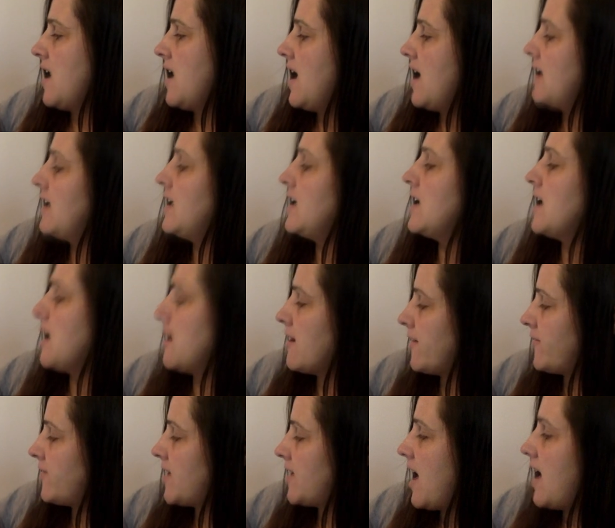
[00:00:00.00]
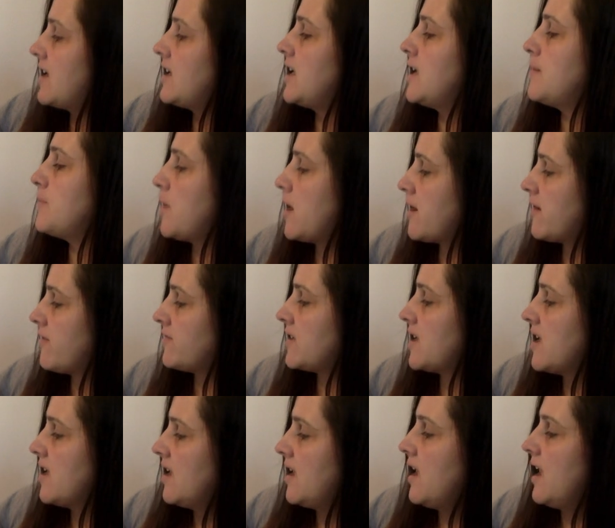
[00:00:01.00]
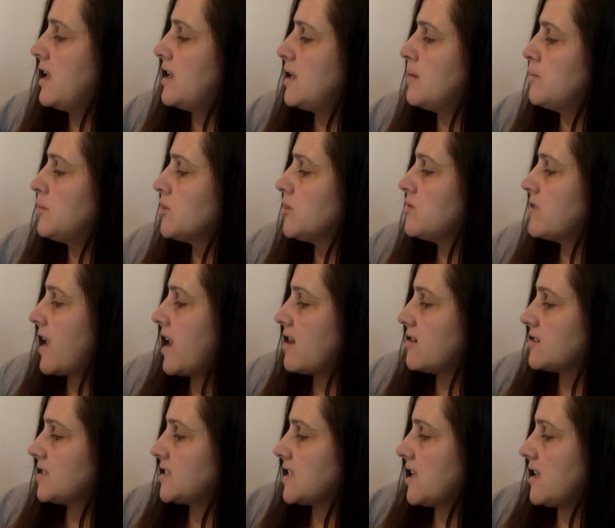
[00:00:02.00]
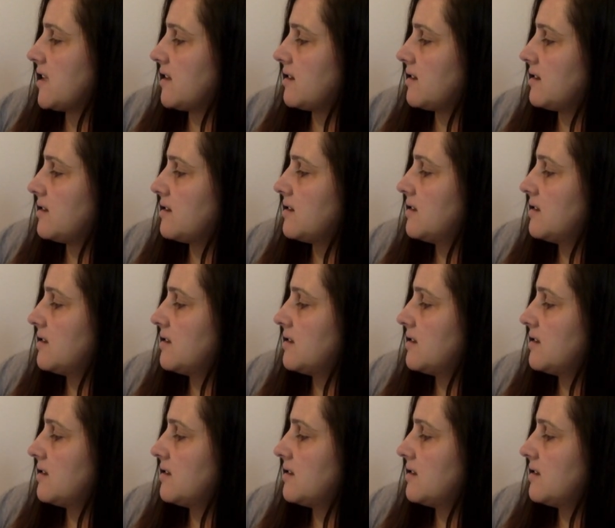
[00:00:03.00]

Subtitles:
and he huffed, and he puffed, and he blew the house in.